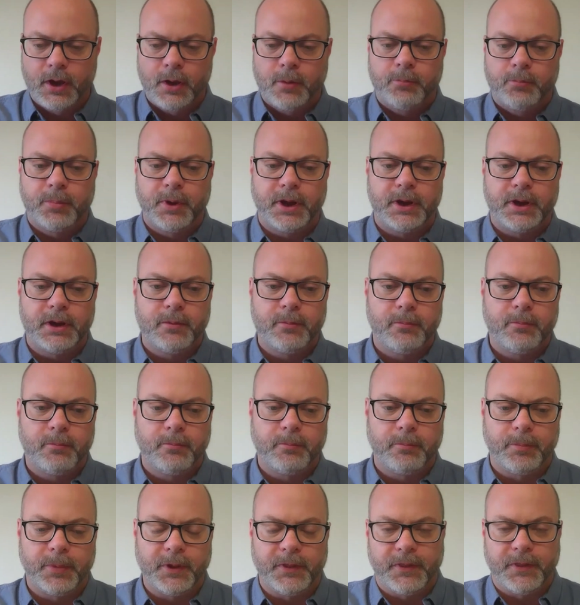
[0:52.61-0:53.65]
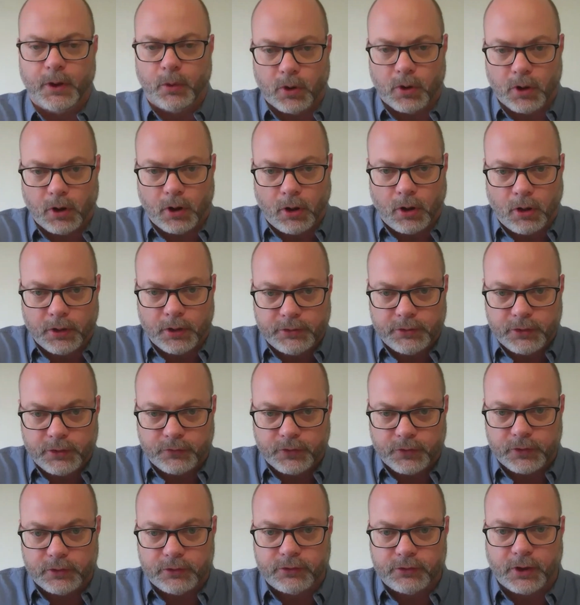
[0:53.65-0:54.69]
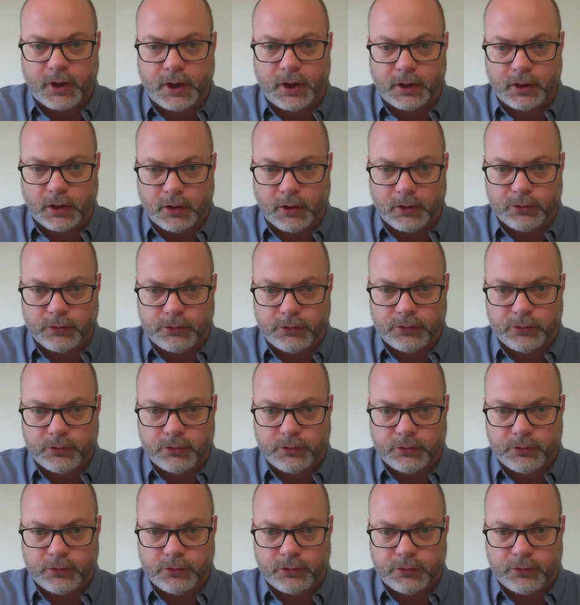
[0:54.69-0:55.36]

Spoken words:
but they were all in different silos.